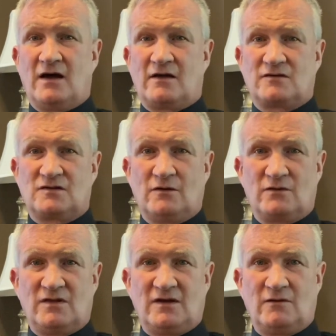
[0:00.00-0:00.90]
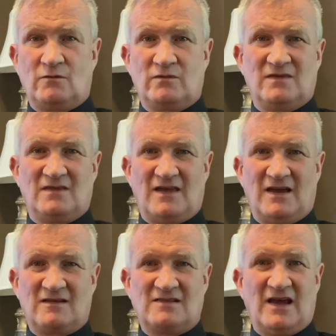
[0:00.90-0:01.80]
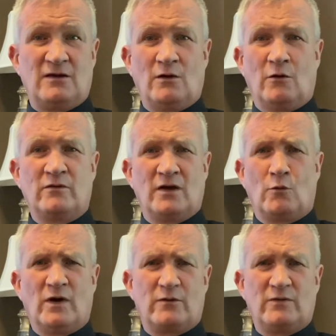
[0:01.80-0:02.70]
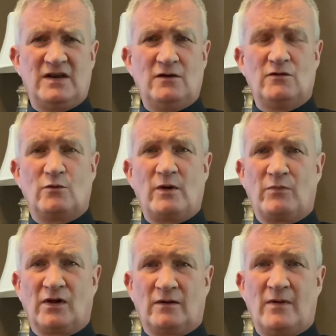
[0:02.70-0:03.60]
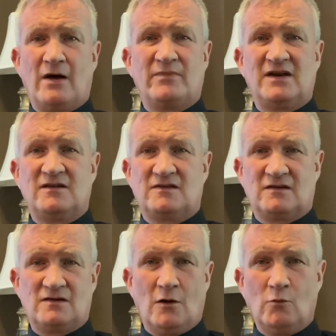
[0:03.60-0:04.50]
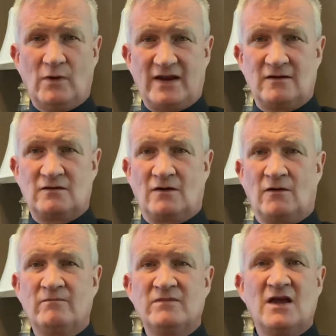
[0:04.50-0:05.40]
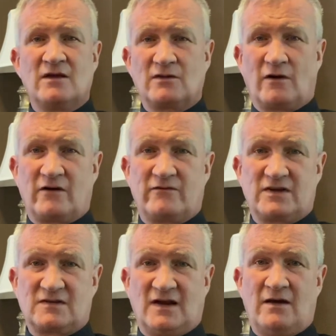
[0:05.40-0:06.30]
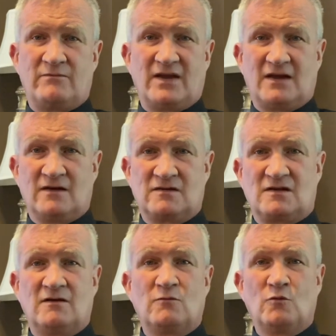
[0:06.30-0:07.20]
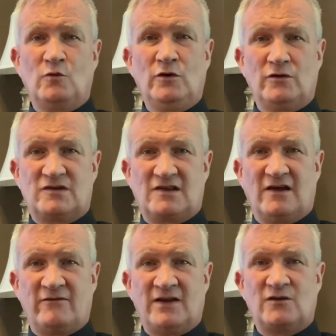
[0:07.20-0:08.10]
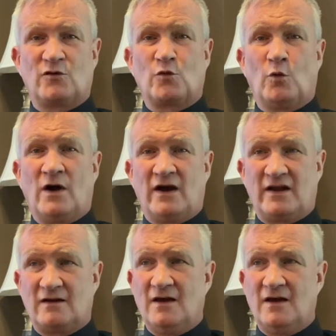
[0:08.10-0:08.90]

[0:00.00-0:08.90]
So they say, what do we do? Do we pull them up? And he says, no, wait until the harvest time because the roots have intertwined.